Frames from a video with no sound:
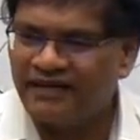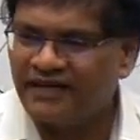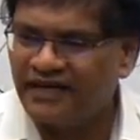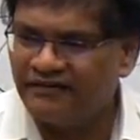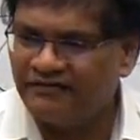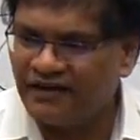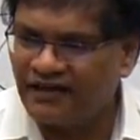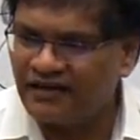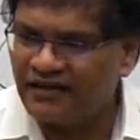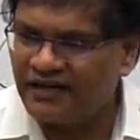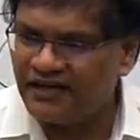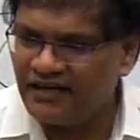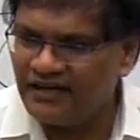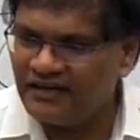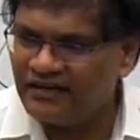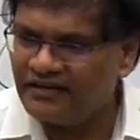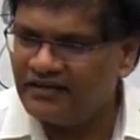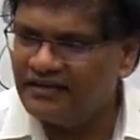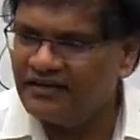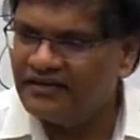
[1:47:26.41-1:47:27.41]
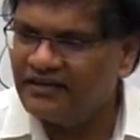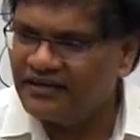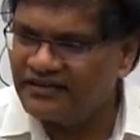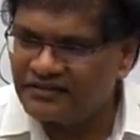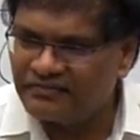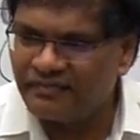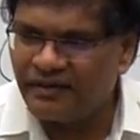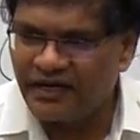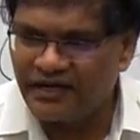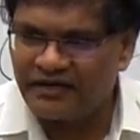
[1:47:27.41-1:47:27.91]
but never in
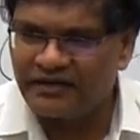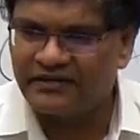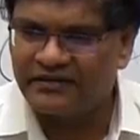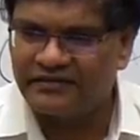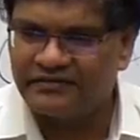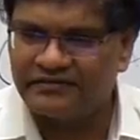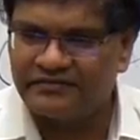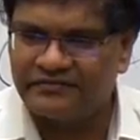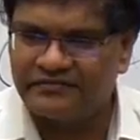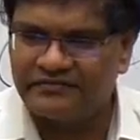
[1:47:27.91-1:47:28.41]
spirit.